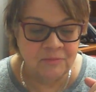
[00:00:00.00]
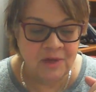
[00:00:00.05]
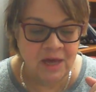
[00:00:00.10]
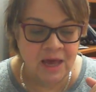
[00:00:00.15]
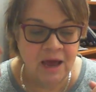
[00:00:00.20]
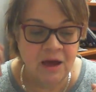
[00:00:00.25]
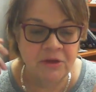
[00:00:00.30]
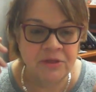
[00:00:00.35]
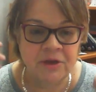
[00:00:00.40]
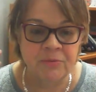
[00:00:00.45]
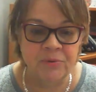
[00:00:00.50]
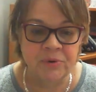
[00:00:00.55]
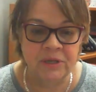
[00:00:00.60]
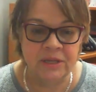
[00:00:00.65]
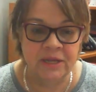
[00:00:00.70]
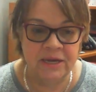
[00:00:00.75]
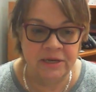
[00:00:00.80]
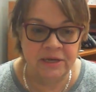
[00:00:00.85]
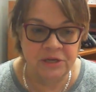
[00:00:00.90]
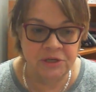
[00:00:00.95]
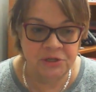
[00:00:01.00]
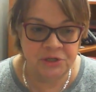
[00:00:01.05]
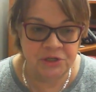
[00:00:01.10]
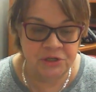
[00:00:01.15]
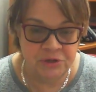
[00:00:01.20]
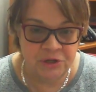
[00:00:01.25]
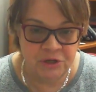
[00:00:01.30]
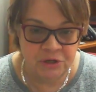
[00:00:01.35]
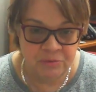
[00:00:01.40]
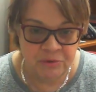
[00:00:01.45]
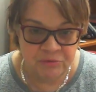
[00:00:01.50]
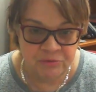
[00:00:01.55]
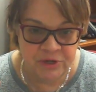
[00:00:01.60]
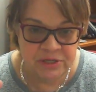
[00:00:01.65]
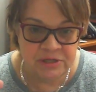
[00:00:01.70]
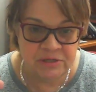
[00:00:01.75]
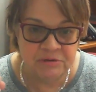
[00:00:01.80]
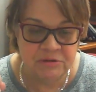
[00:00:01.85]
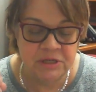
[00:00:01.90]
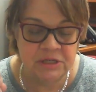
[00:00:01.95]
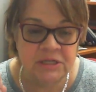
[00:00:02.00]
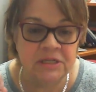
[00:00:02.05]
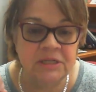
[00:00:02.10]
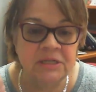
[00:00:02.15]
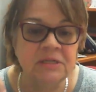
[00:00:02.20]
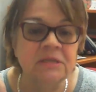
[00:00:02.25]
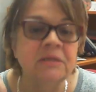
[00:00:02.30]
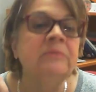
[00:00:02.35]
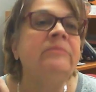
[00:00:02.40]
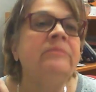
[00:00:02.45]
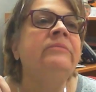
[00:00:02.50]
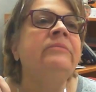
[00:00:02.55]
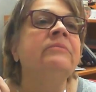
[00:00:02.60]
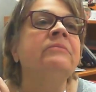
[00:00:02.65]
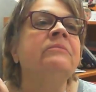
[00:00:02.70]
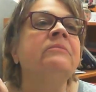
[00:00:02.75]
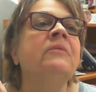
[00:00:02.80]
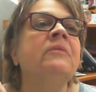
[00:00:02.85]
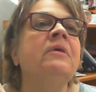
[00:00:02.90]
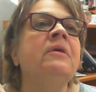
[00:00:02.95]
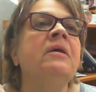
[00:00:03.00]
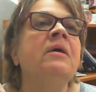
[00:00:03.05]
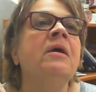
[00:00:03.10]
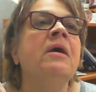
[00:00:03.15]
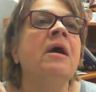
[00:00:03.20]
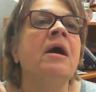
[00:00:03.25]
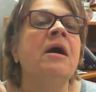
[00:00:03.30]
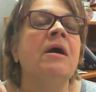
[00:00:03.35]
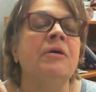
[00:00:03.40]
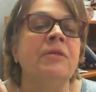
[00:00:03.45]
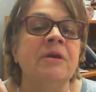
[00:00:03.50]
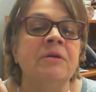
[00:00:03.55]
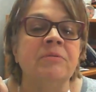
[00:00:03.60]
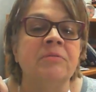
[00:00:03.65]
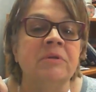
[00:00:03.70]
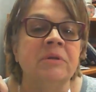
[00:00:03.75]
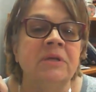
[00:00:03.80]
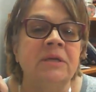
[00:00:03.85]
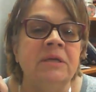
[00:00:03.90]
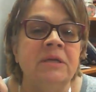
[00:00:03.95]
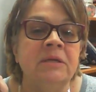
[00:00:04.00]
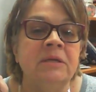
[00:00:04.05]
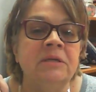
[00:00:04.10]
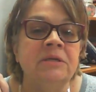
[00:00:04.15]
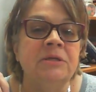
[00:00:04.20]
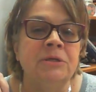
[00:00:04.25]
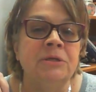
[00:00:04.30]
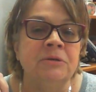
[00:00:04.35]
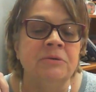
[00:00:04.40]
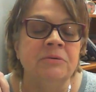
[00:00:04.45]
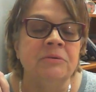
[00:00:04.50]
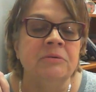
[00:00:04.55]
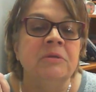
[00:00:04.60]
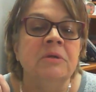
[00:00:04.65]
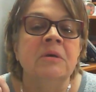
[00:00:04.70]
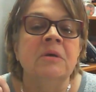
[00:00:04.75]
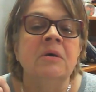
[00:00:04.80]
how they relate to human resources, how they relate to